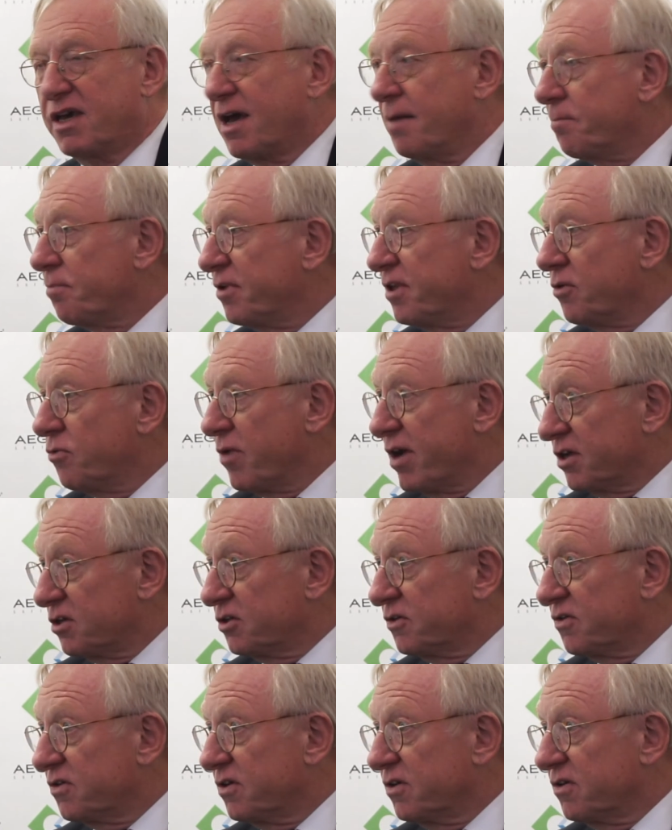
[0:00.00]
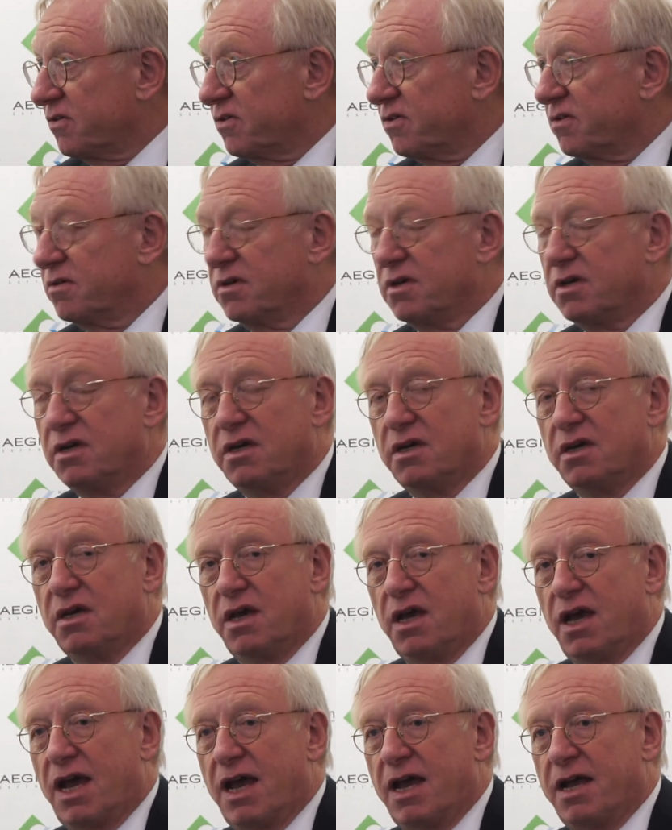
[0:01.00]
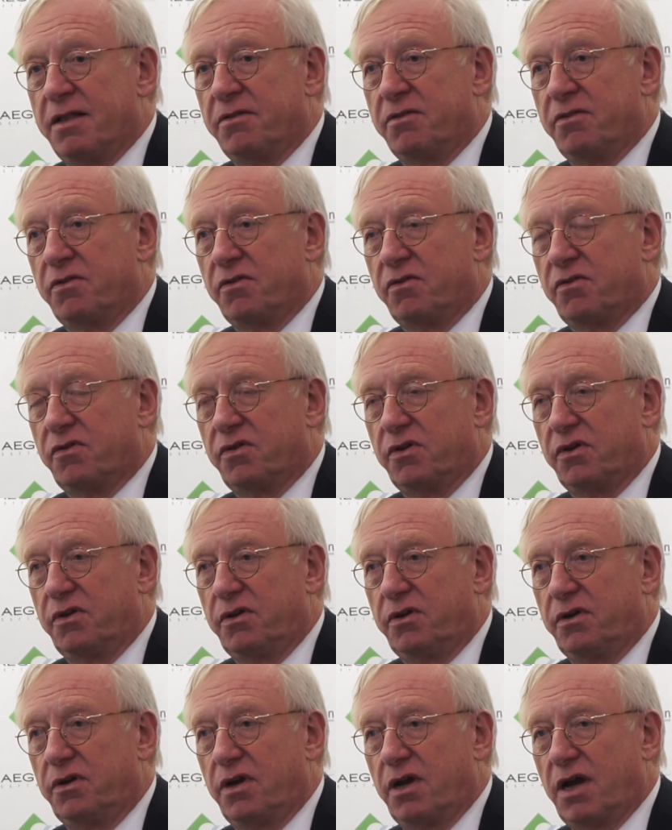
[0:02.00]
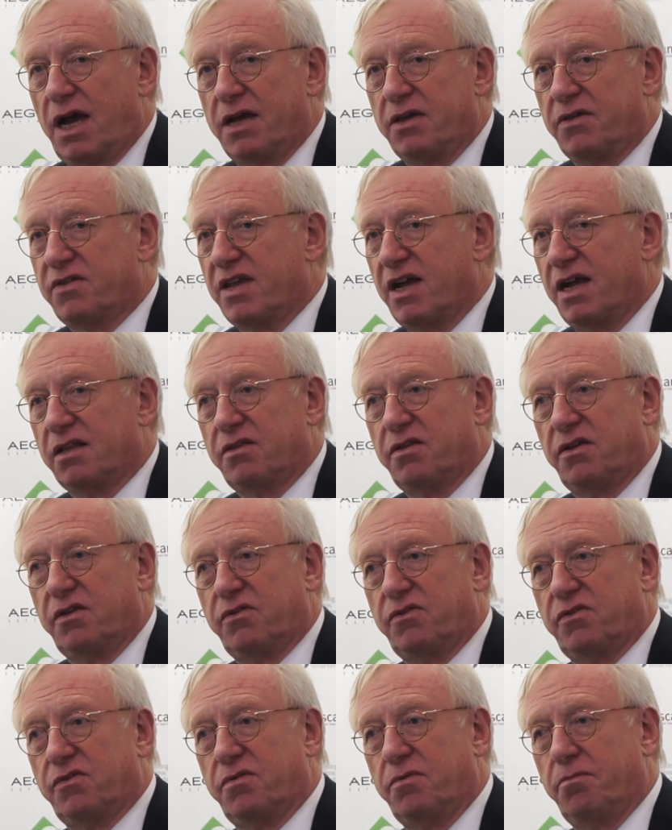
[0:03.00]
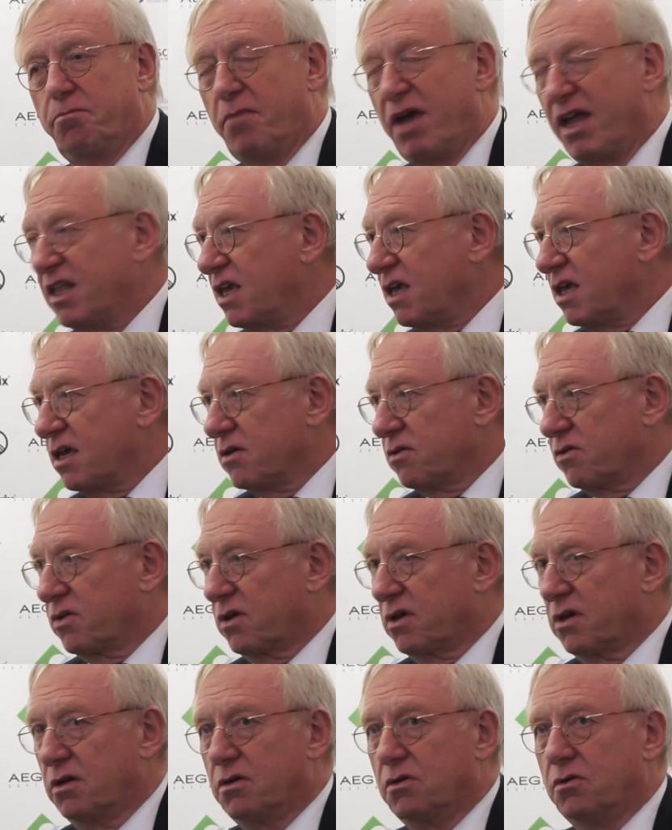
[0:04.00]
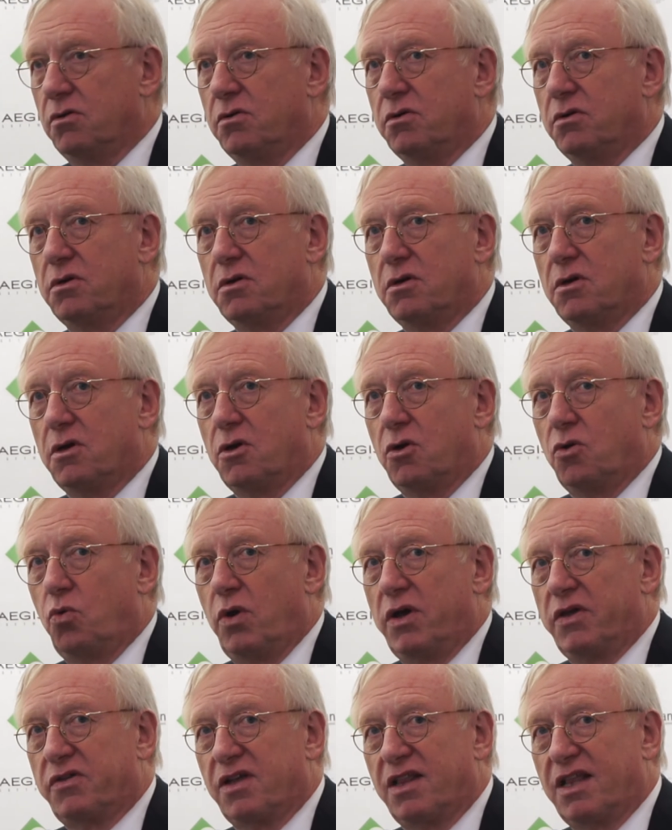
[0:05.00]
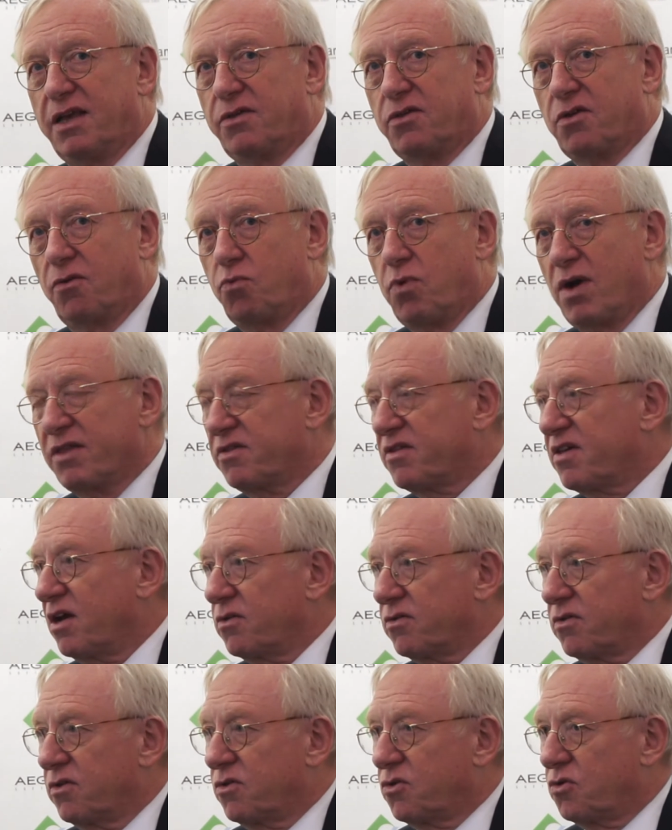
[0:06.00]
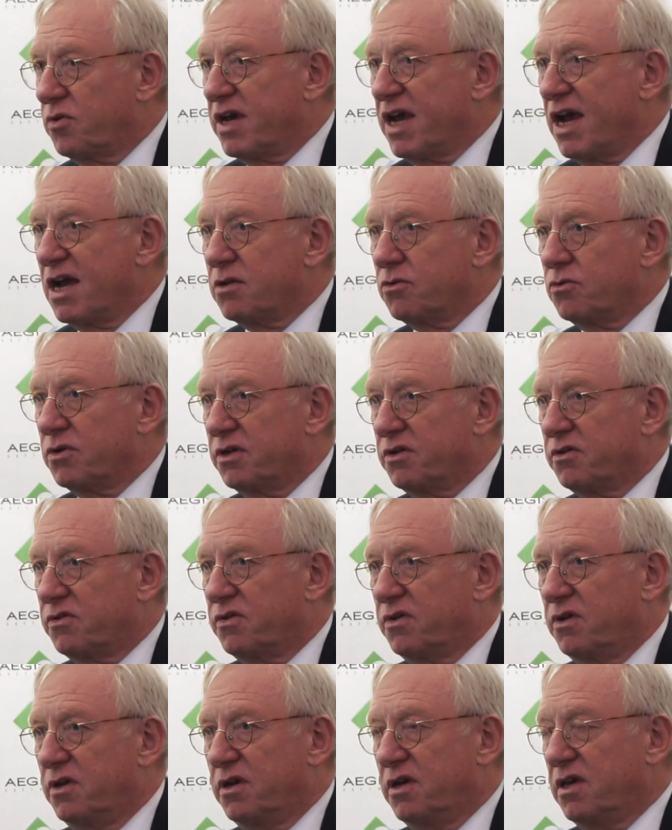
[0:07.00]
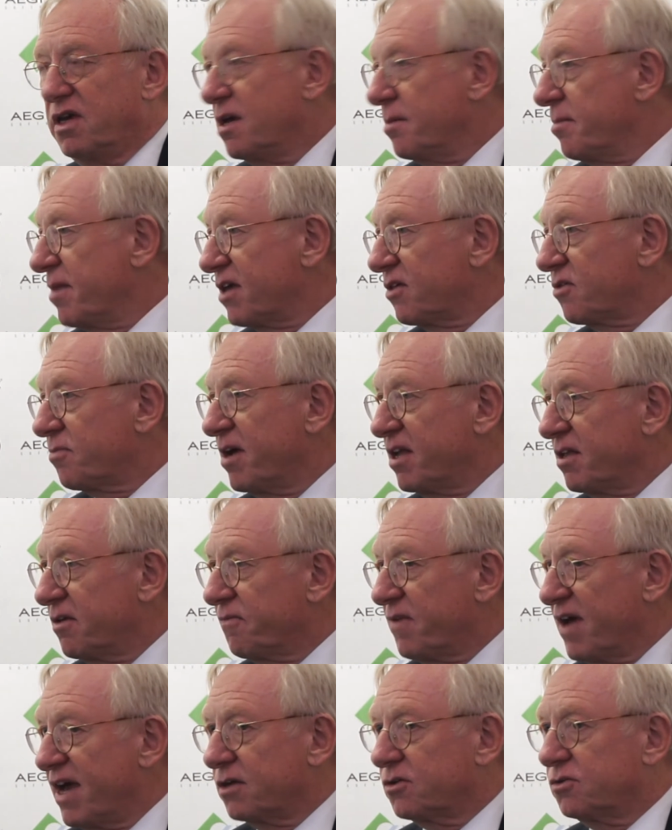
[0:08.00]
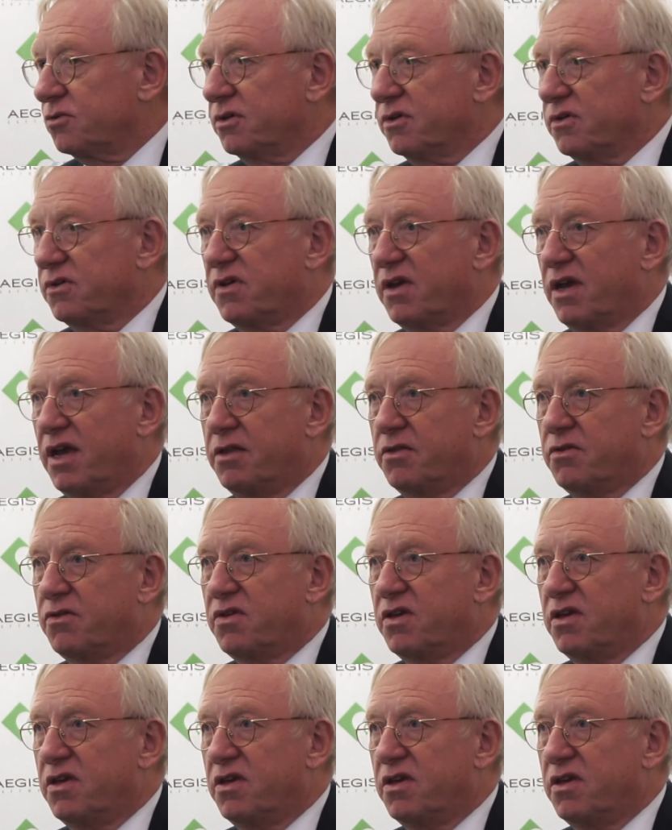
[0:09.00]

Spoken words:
company registers. And I started many years ago with a list of 1,300 EMS manufacturers, and